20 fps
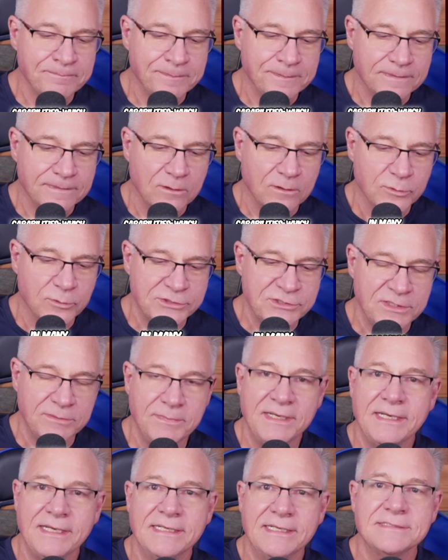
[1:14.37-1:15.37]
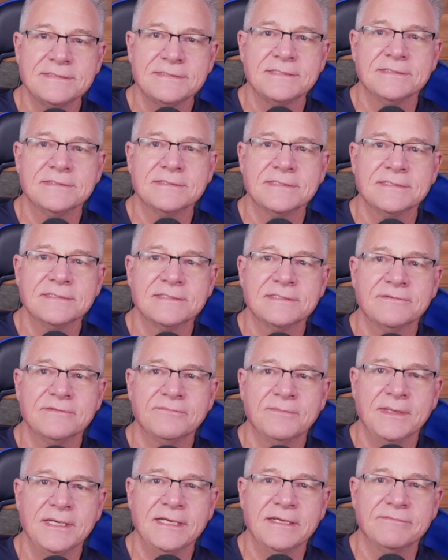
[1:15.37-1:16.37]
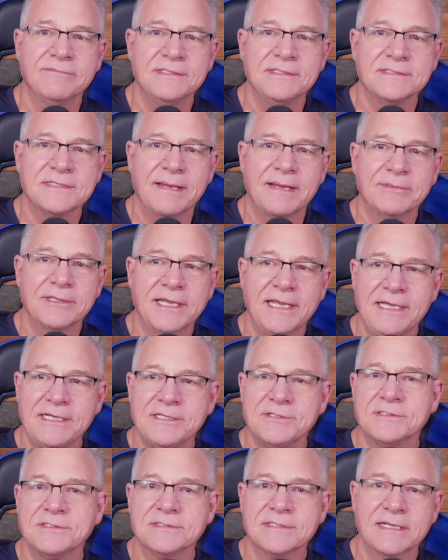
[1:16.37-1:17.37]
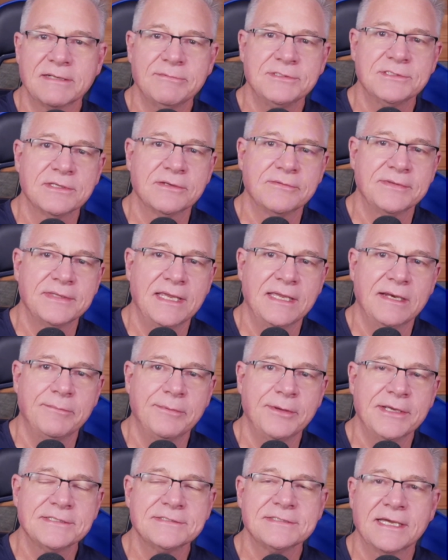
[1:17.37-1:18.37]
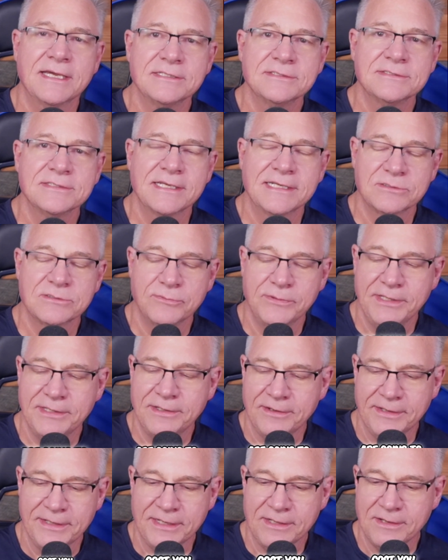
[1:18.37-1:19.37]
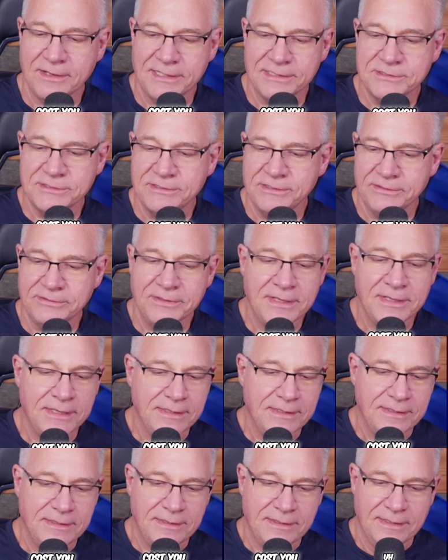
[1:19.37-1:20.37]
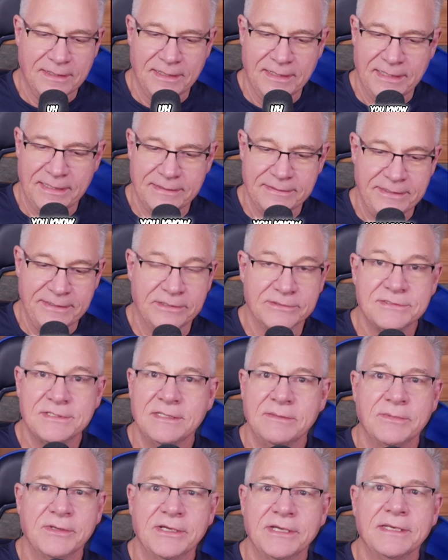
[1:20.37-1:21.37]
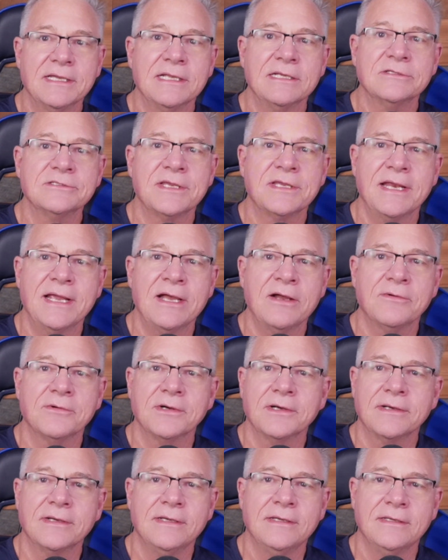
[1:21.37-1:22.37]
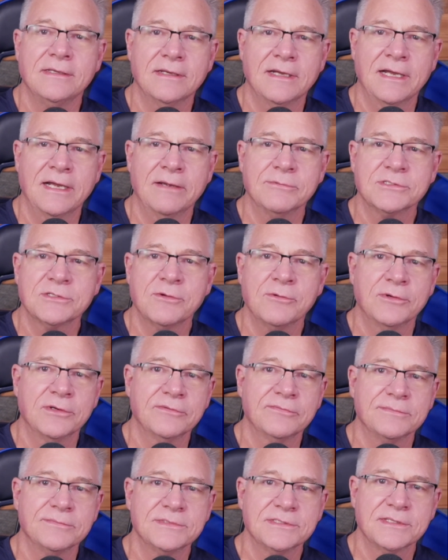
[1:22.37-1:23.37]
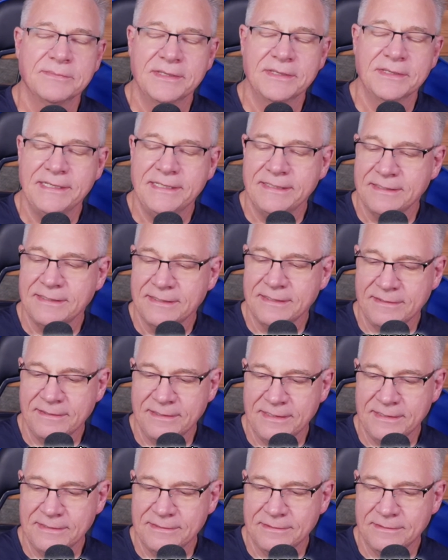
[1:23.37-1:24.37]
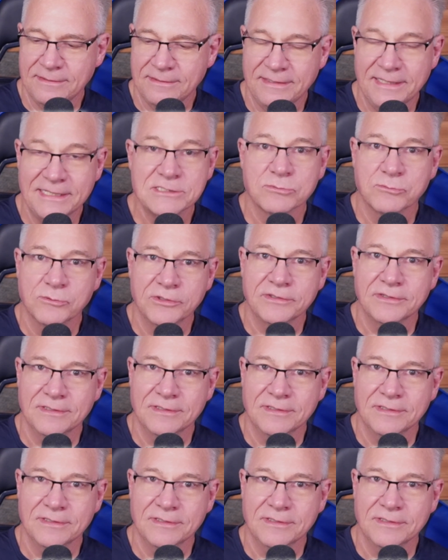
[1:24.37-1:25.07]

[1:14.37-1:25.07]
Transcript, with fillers: which in many instances, if many of these applications, like we saw with the AWS outage last week, are going to cost you, uh, you know, ten million dollars an hour, I was quoted from somebody, then that's worth it